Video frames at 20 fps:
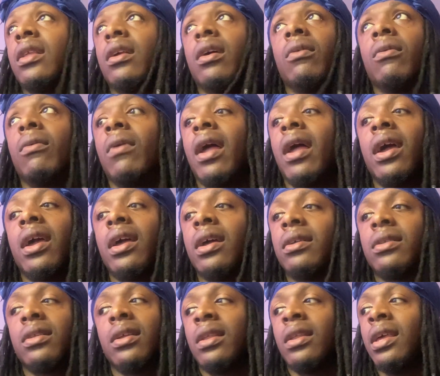When I
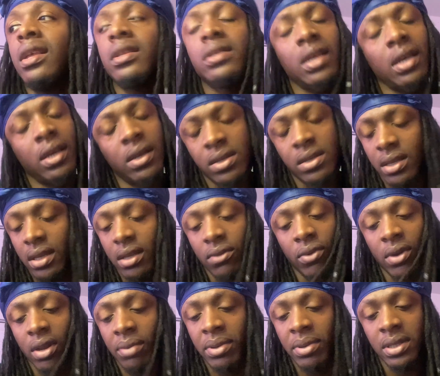hear the details, it
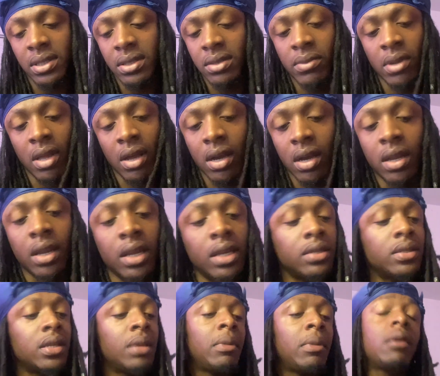really pisses me off, because that
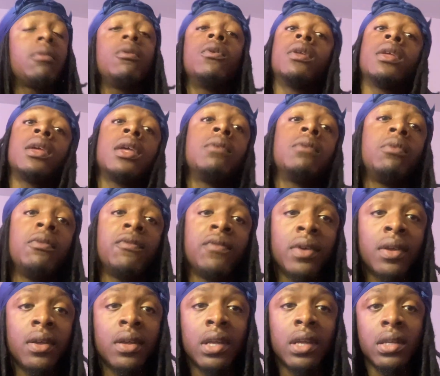still make me want to get
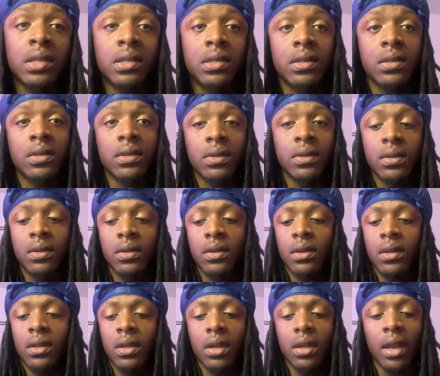revenge.
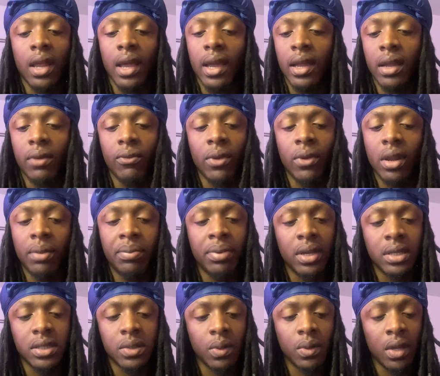Like, it really
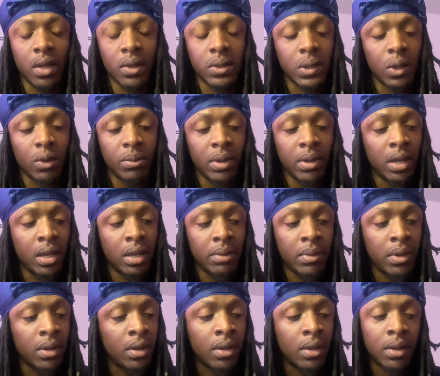pissed me off so bad,
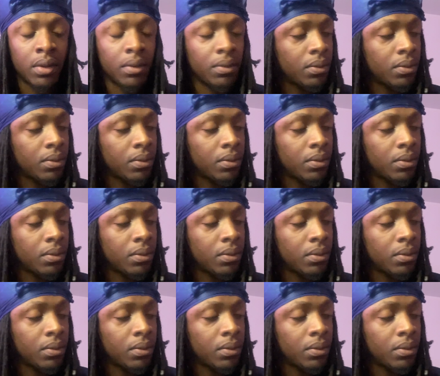man.